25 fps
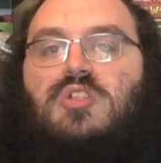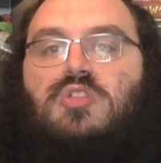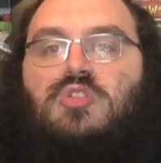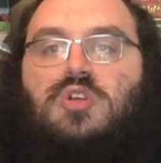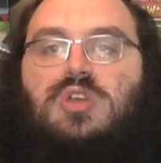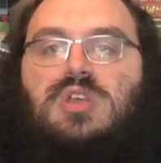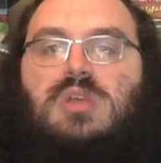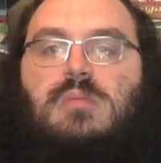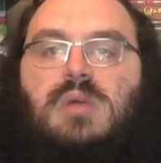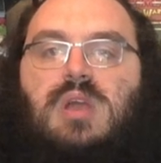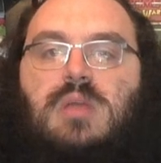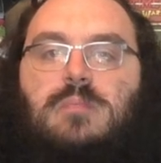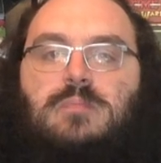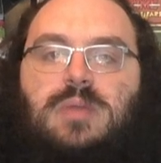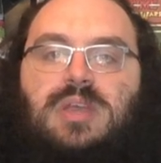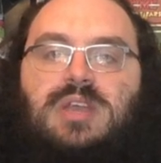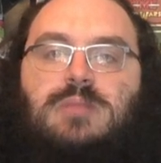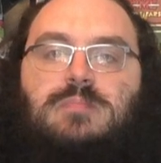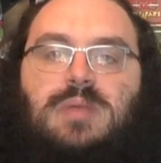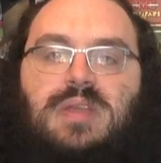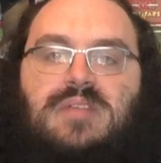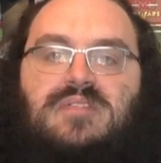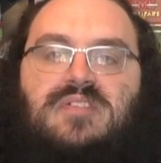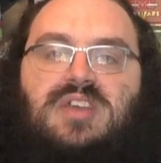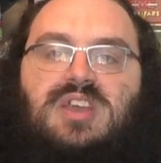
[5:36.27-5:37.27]
look at my
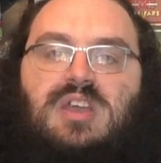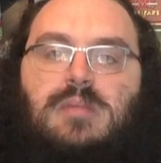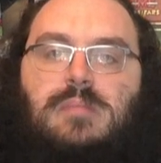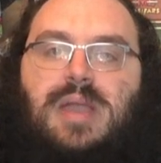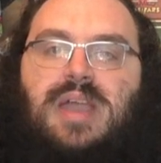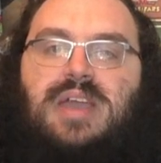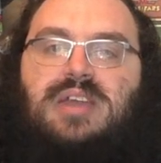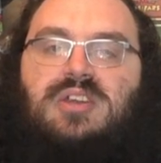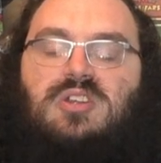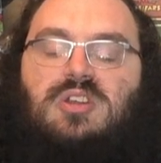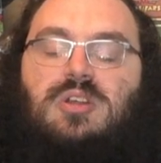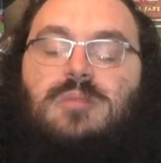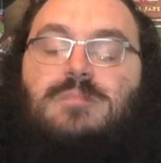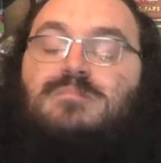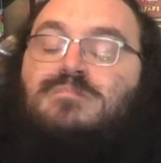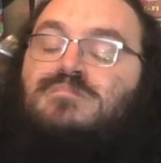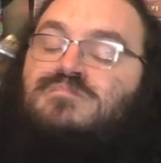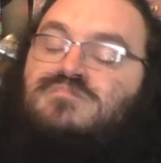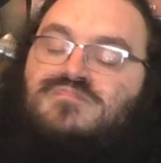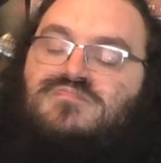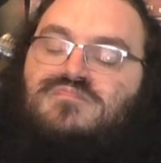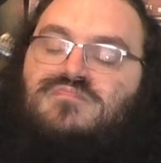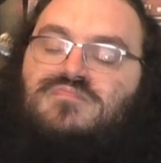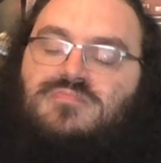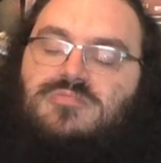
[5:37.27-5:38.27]
big beefy commander.
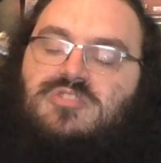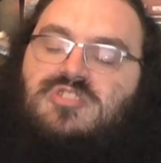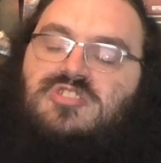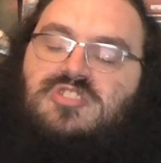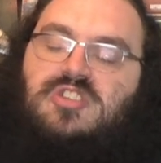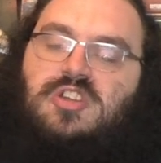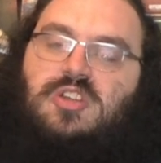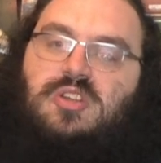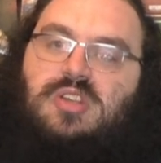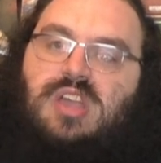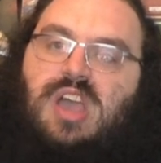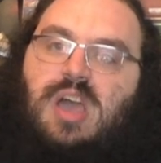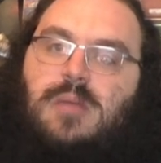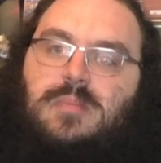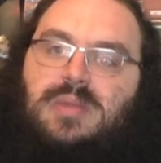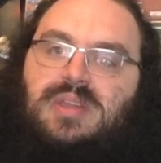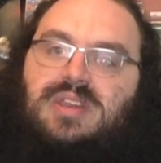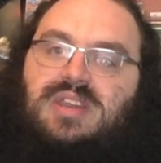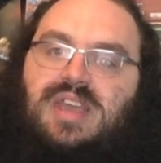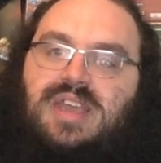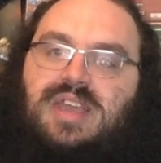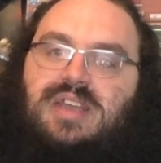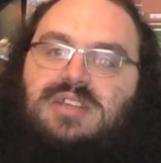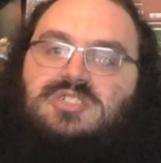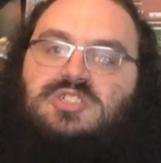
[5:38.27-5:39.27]
They're coming
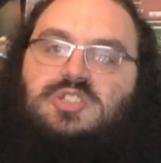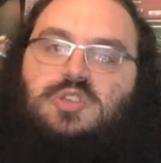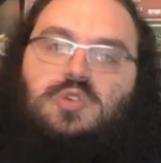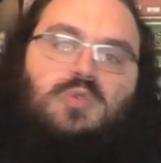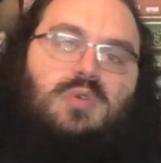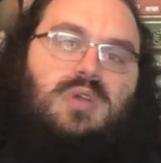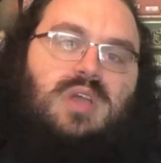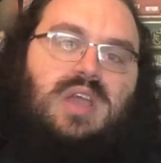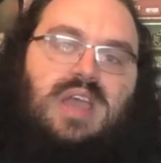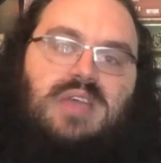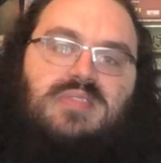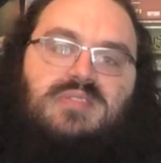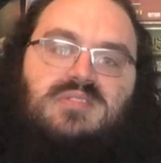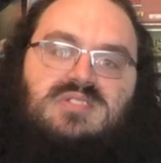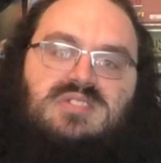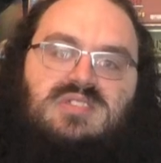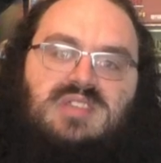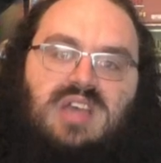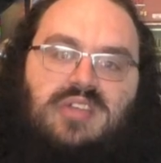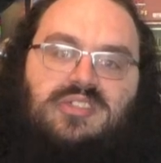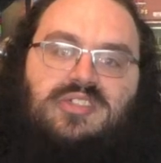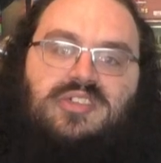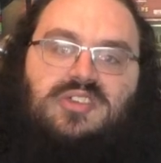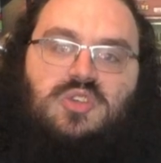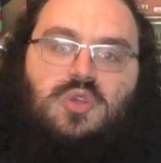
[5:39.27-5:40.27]
to hit you, and there's
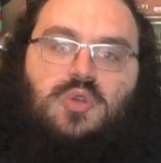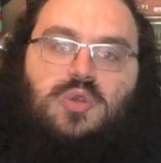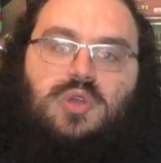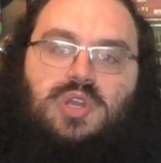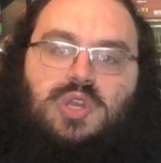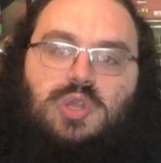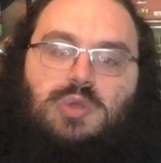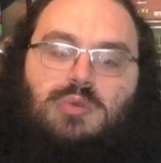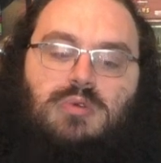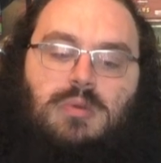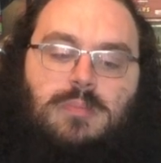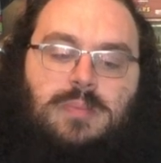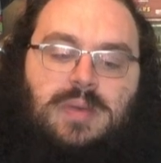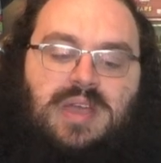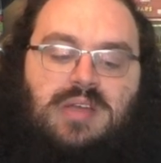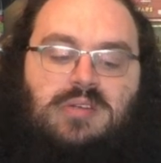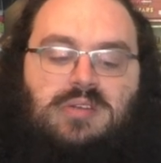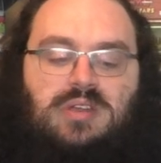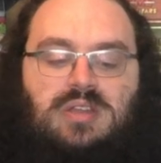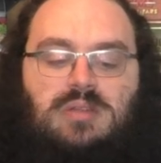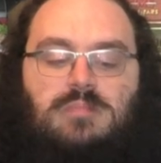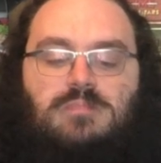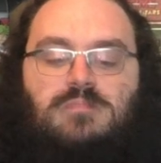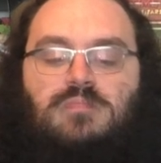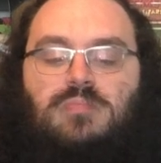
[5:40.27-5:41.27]
nothing you could do
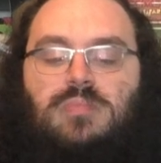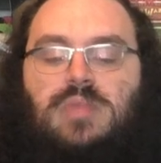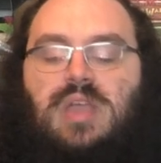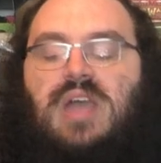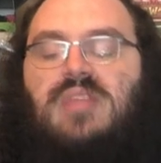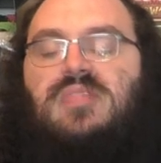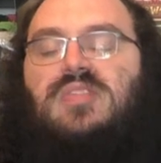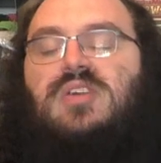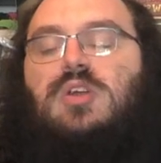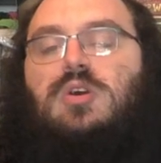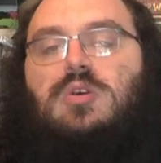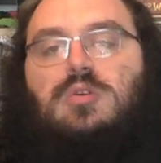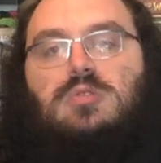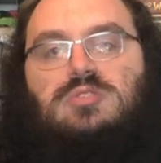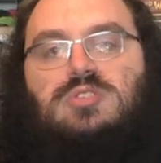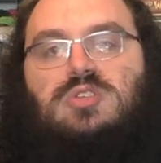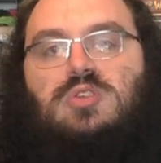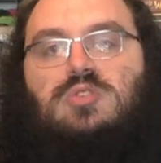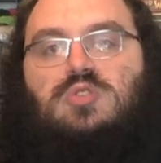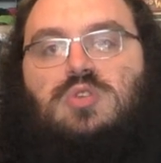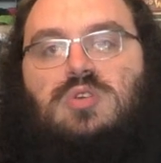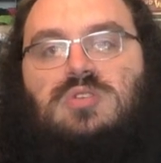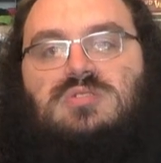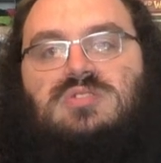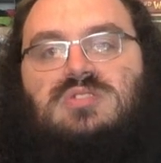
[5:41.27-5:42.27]
about it. And then
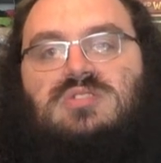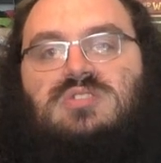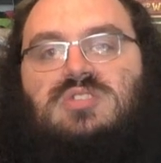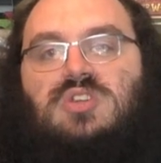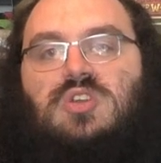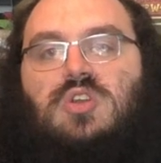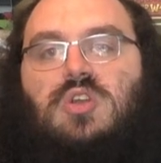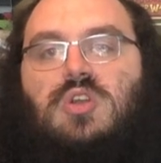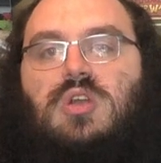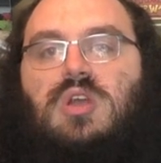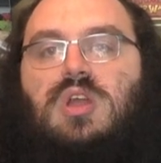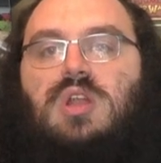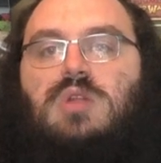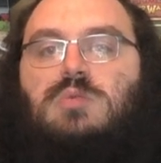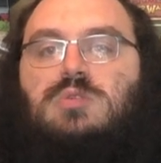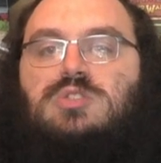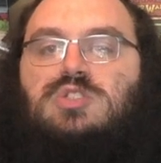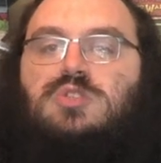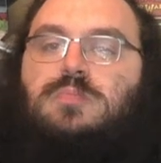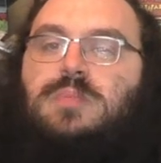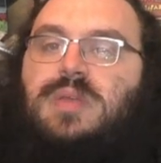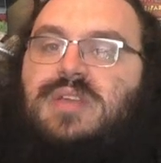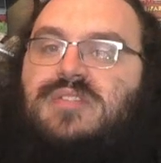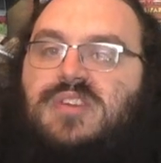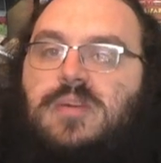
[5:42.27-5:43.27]
also draws us a card, which
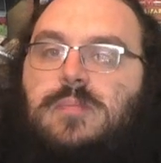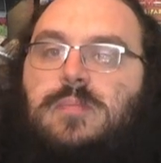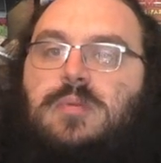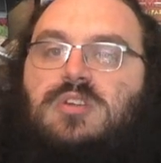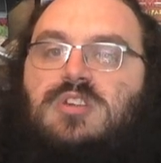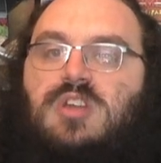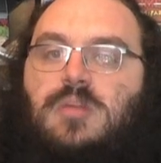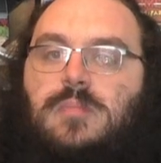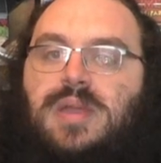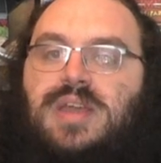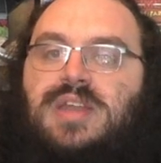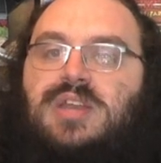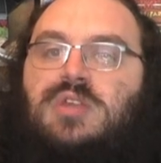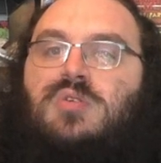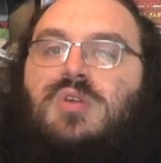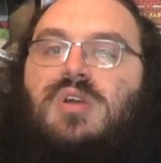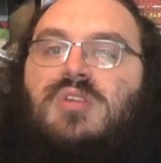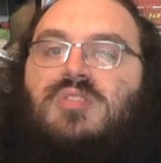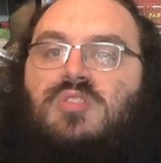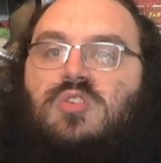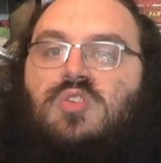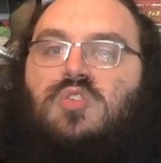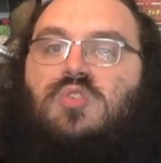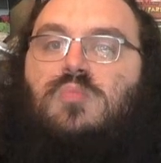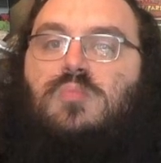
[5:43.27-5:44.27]
will beef up our commander
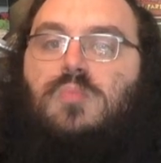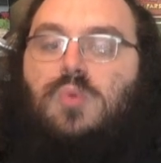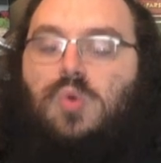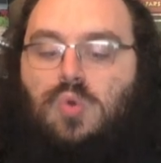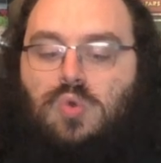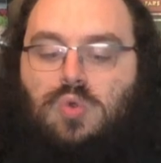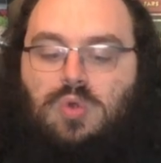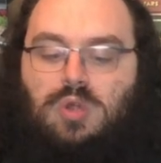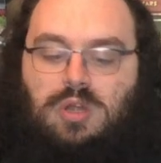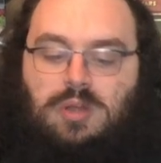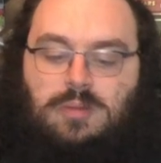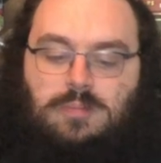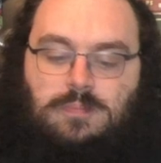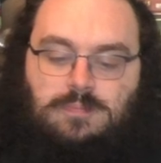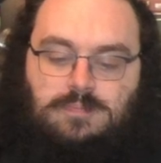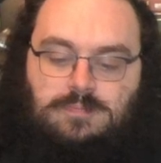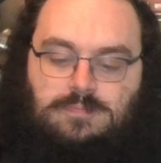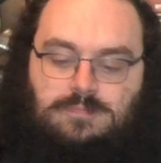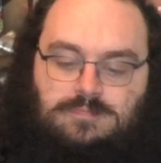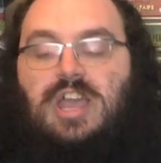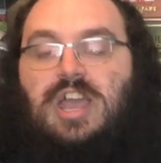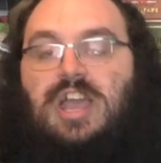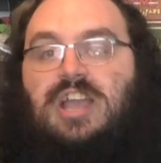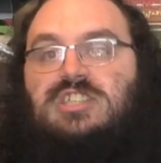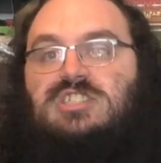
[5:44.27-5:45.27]
a little more.
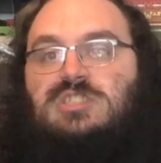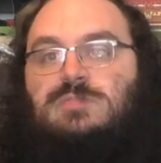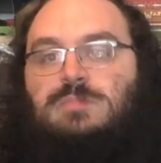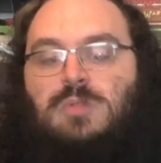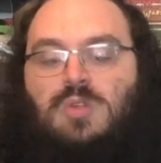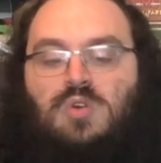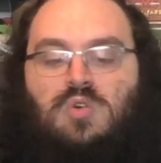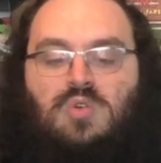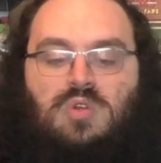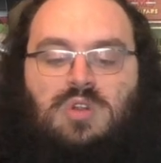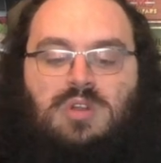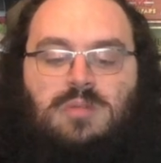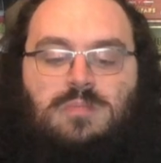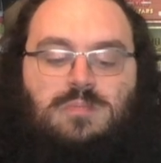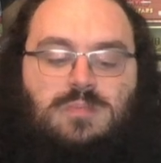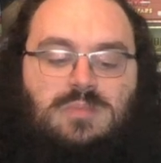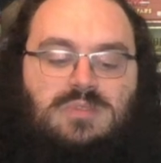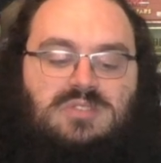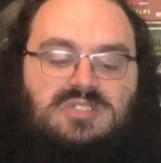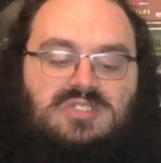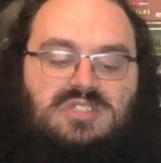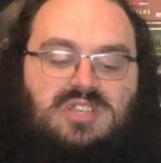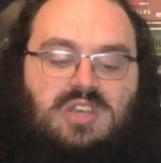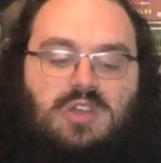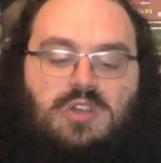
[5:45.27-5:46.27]
Explore,
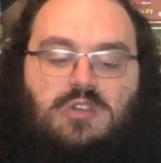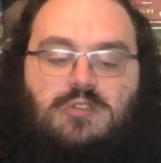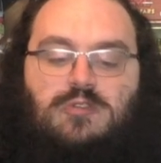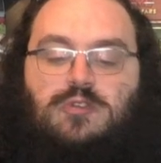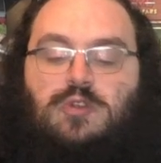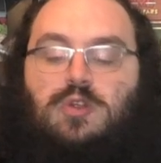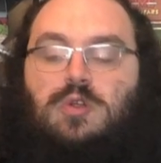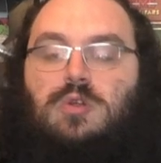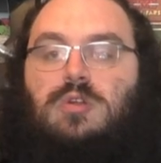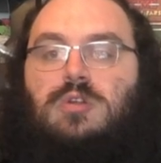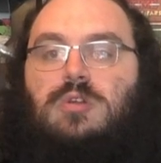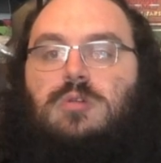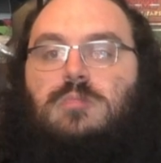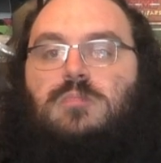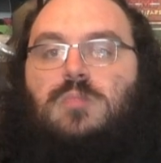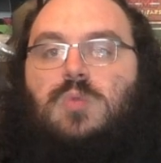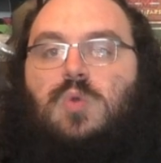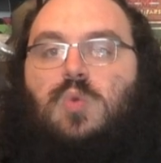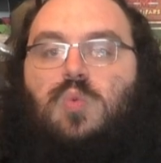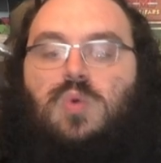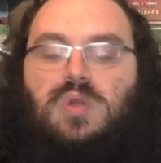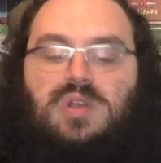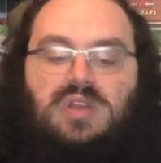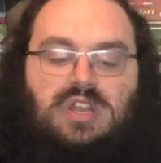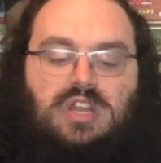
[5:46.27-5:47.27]
so for
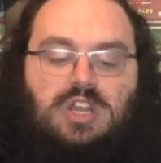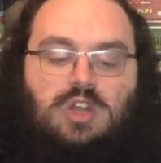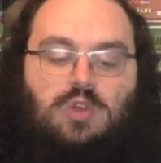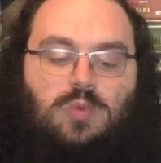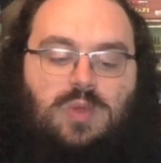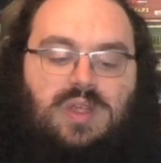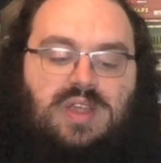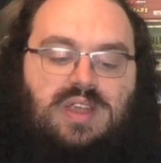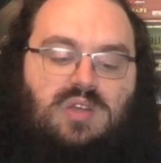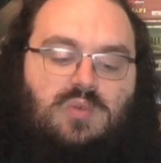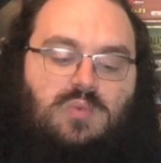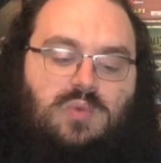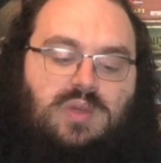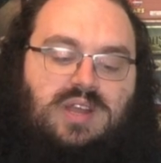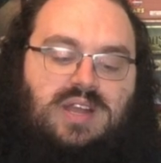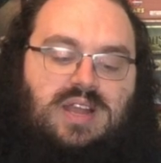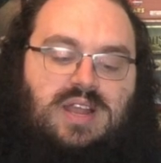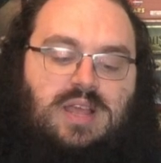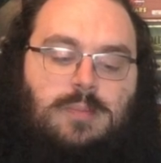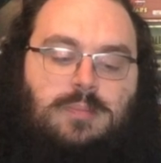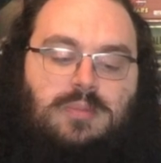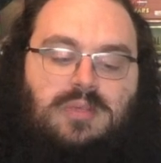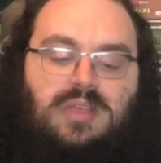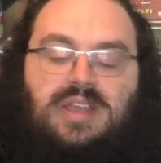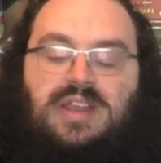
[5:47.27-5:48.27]
one in the green, we're going
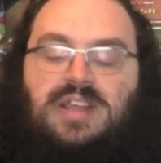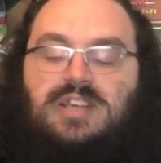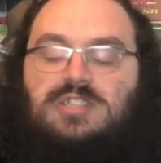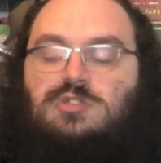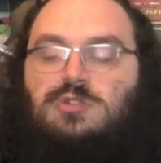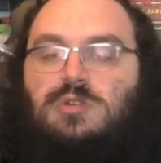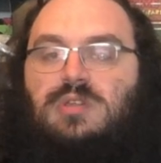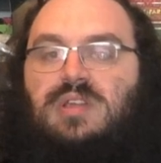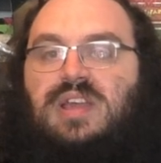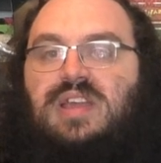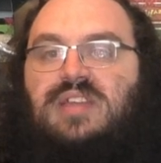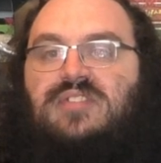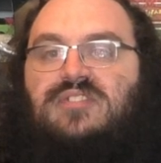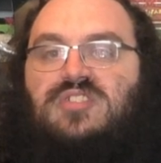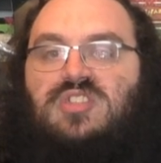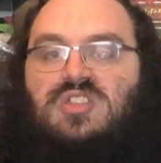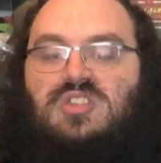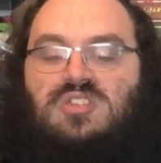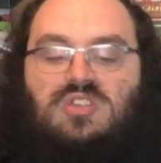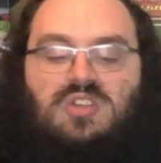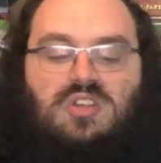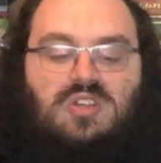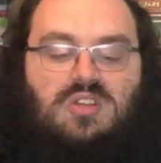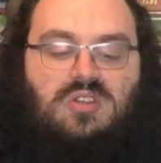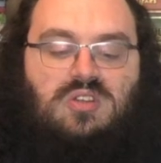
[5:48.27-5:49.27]
to play an extra land for
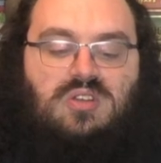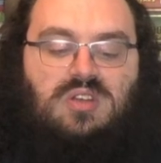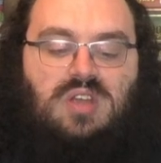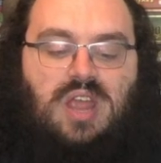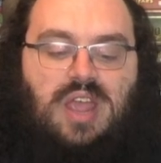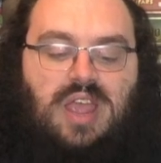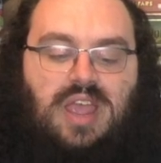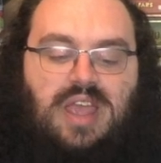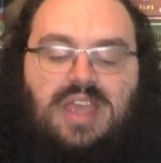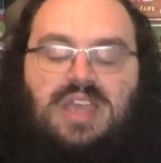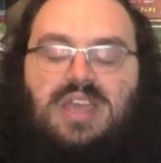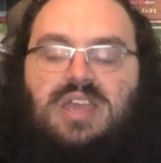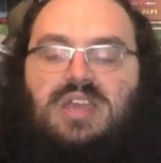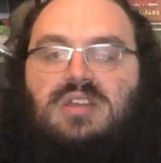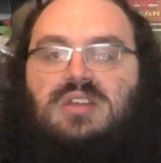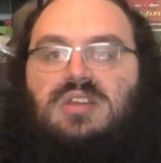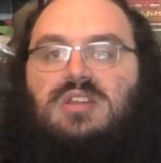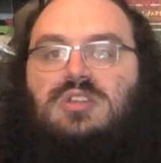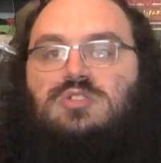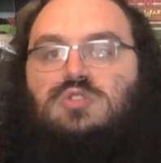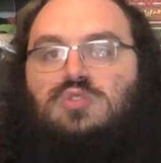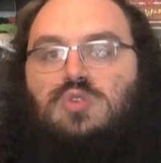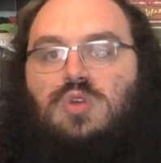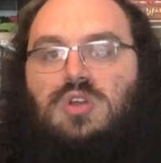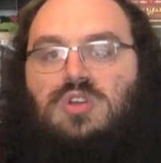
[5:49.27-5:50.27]
the turn
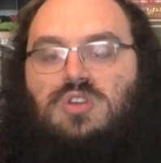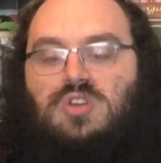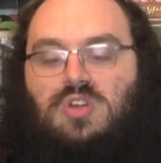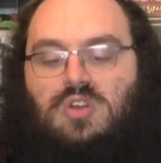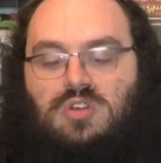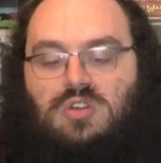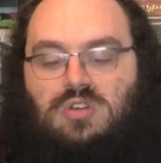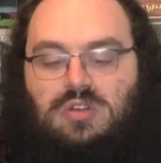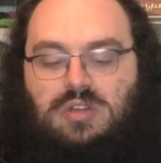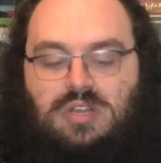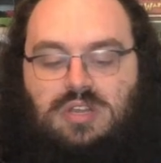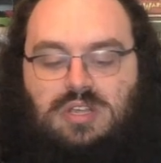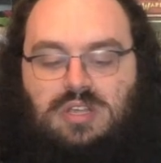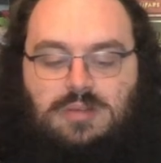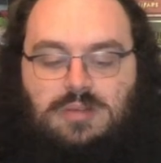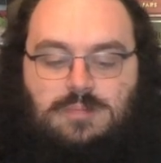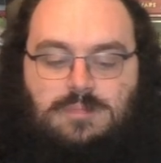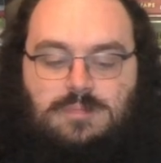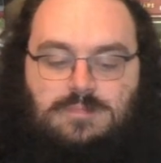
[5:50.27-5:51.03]
and draw a card.